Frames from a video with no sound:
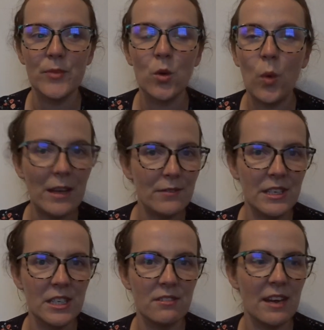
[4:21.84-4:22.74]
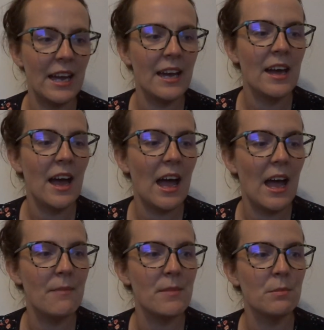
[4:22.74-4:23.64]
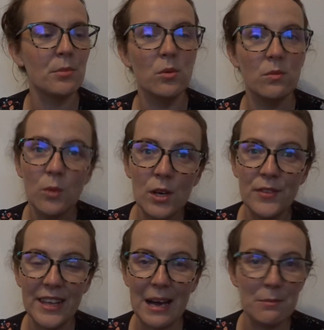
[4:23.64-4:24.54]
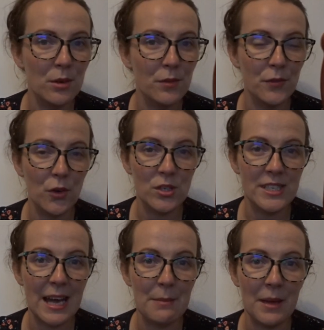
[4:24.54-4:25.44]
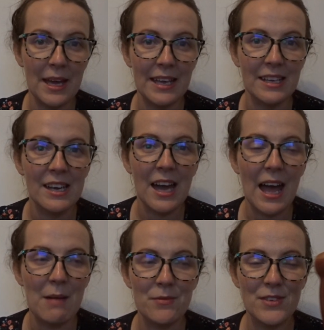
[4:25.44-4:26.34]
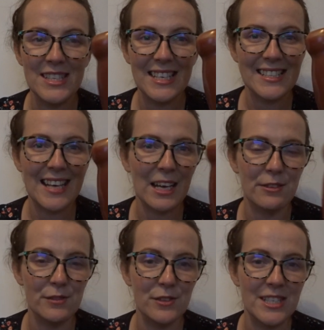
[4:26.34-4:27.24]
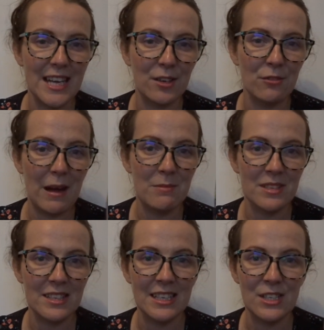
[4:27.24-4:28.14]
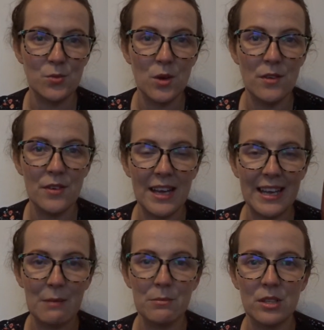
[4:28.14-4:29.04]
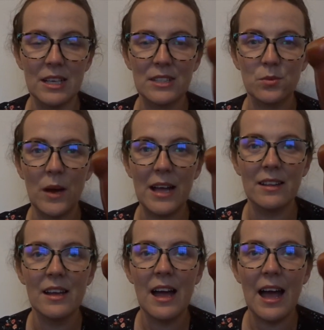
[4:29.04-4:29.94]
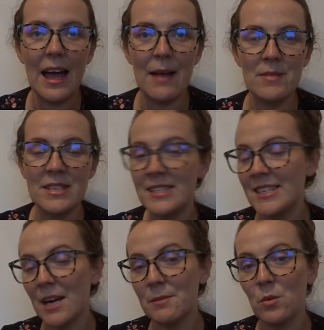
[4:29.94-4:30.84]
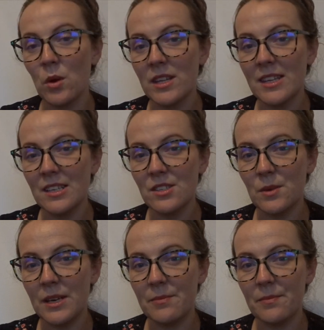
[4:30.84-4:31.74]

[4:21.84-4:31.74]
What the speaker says: Quite vinegary, but worth the gamble for 49p. For 6 calories for 10 grams, I think it's worth a gamble as well. And tell me what you think to it.